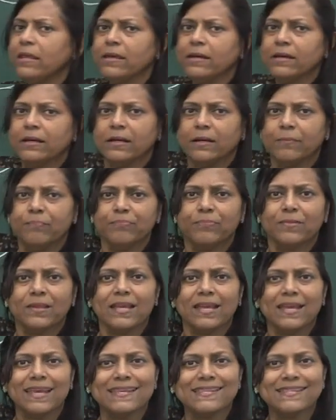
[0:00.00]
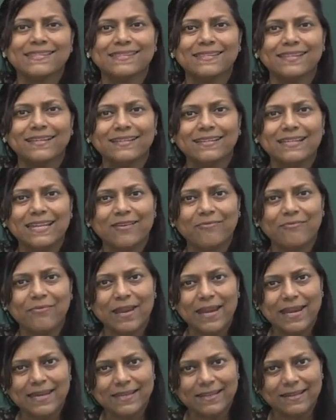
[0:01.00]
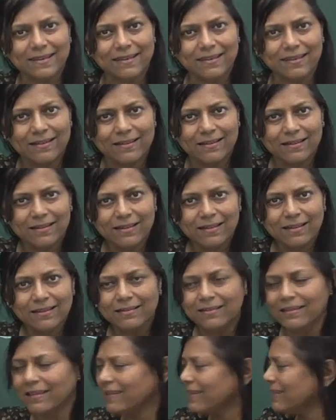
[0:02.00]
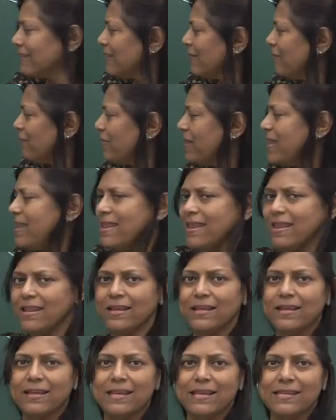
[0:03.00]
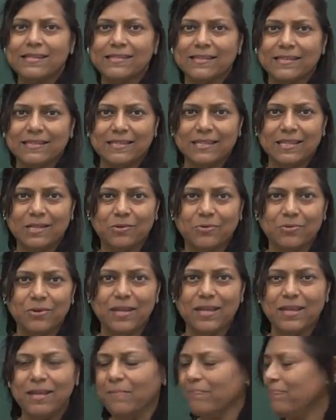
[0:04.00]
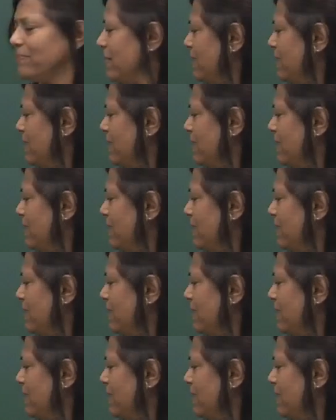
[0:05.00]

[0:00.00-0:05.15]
here is the radian. The given is the degree.